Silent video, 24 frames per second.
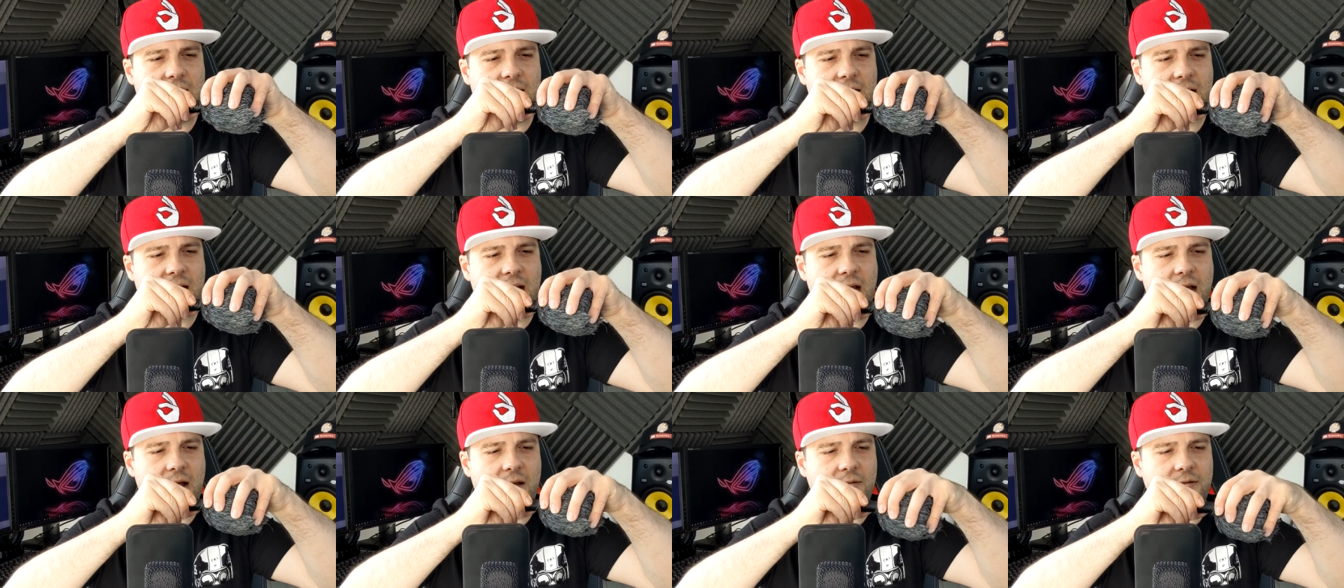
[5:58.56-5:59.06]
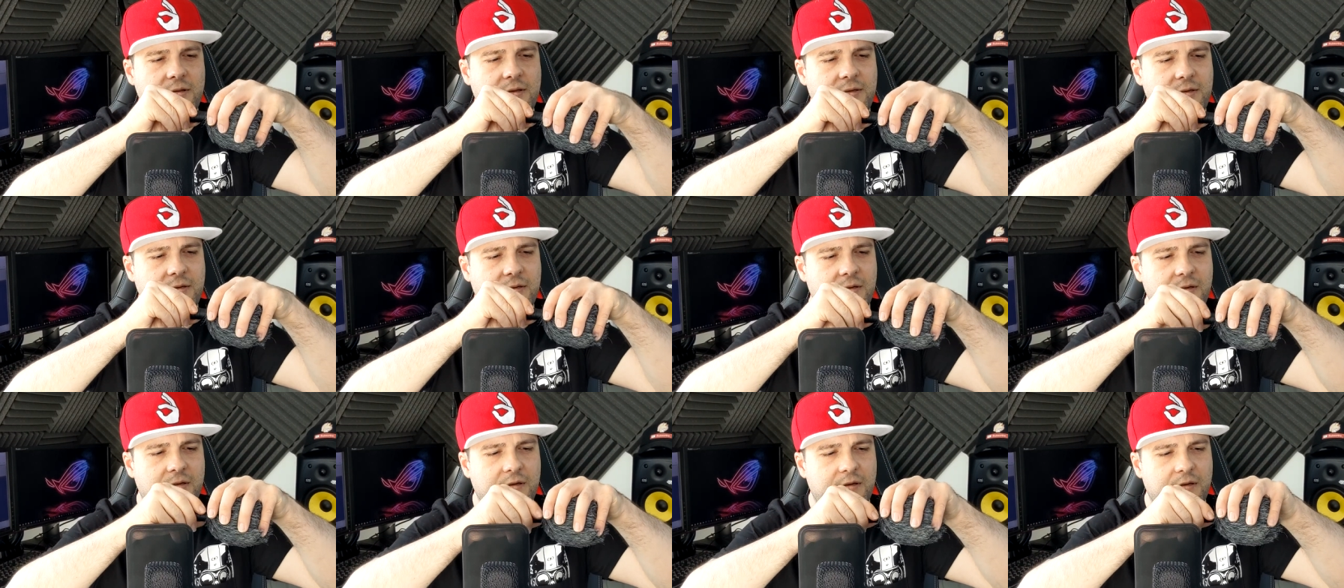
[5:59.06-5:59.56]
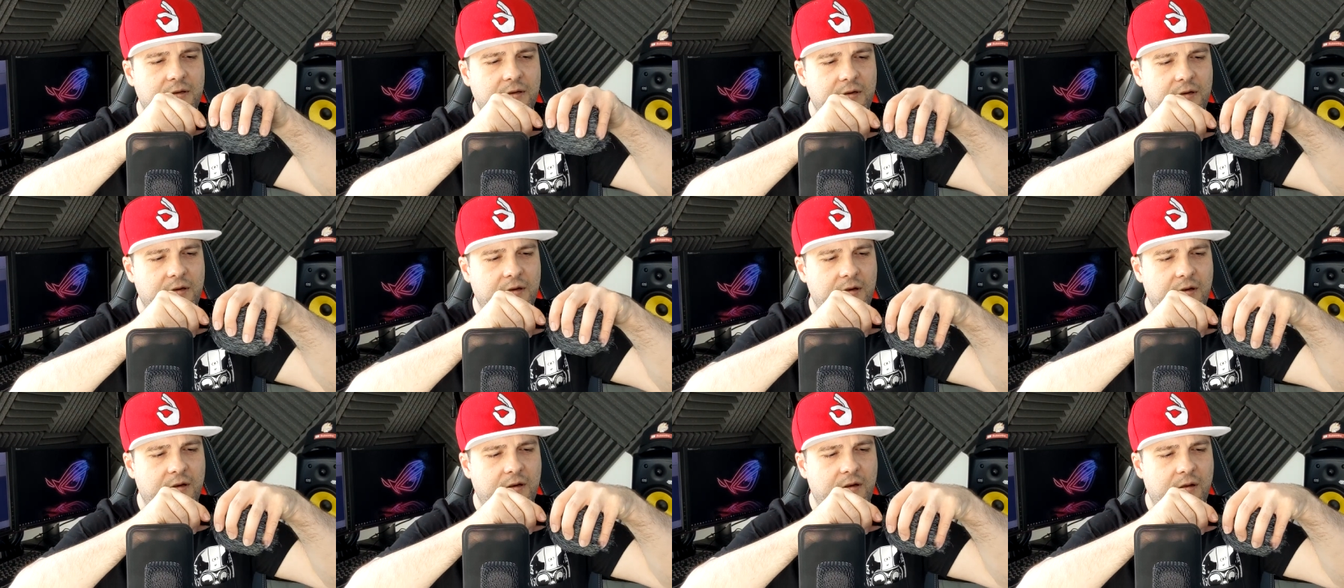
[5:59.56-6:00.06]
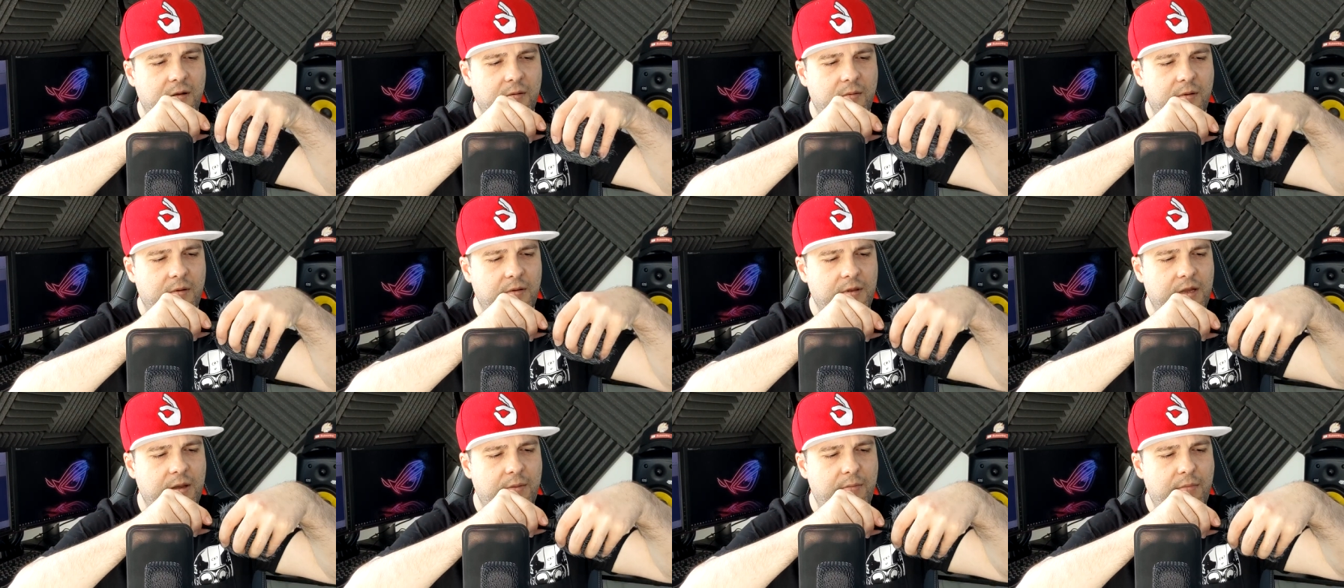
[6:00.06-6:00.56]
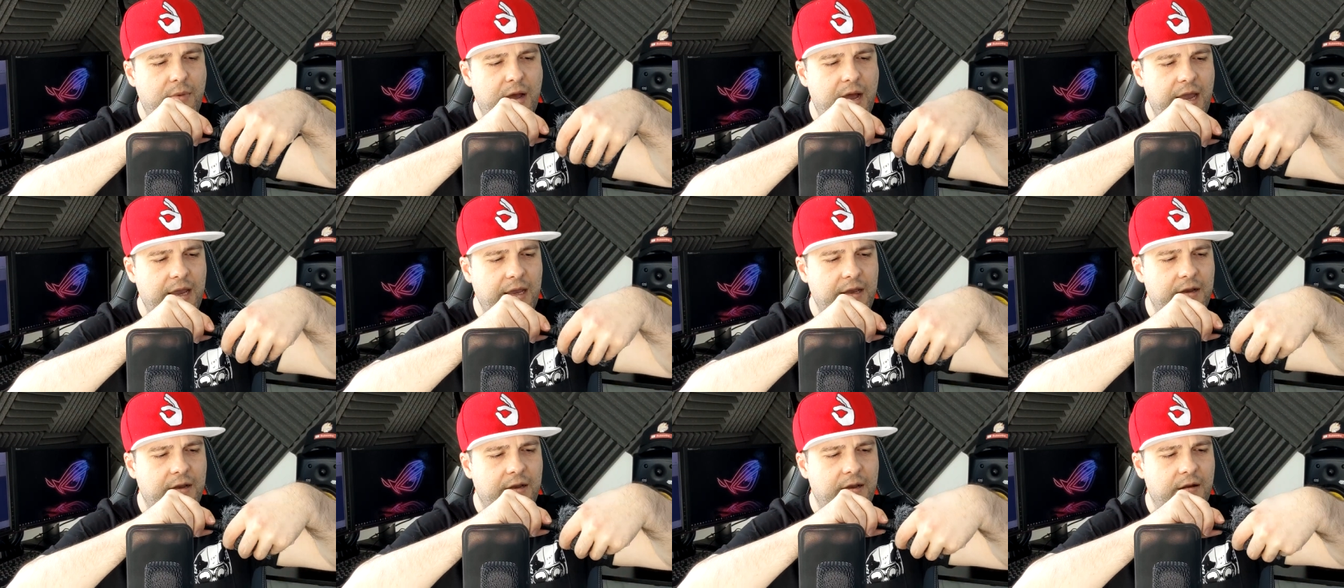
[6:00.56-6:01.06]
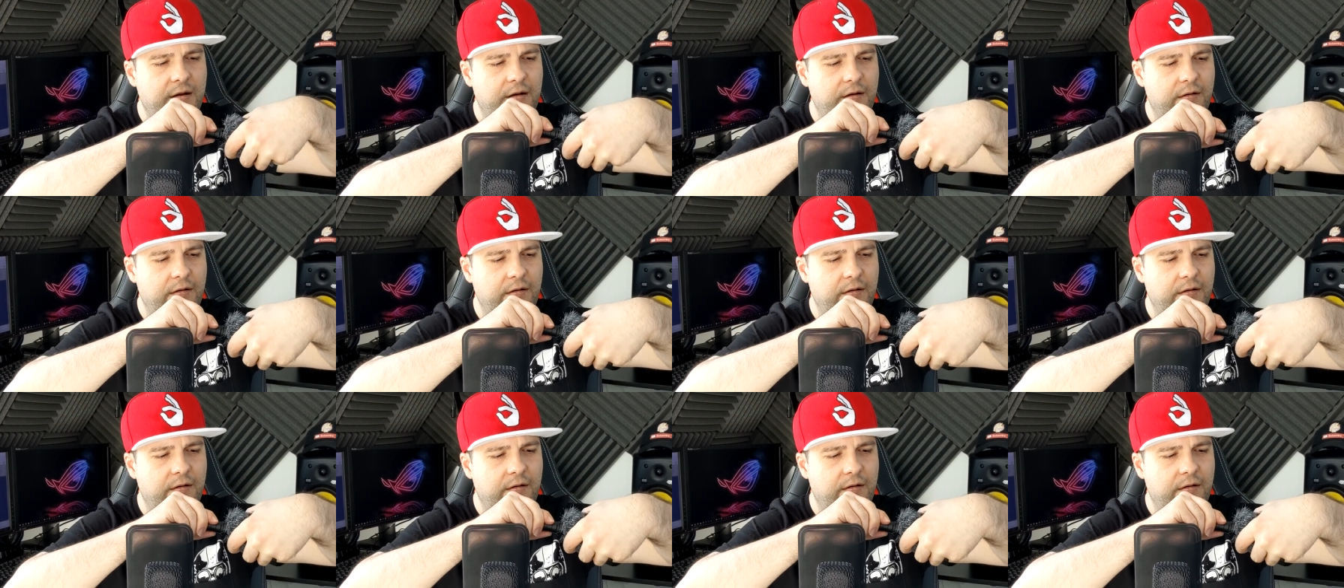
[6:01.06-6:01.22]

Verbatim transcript: take out the mic